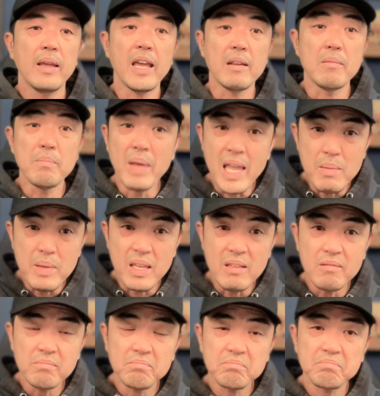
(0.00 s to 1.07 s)
And maybe
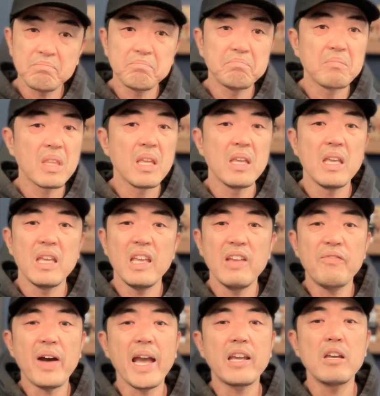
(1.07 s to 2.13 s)

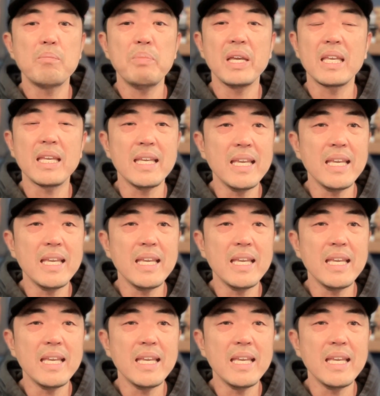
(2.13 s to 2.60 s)
if I could pick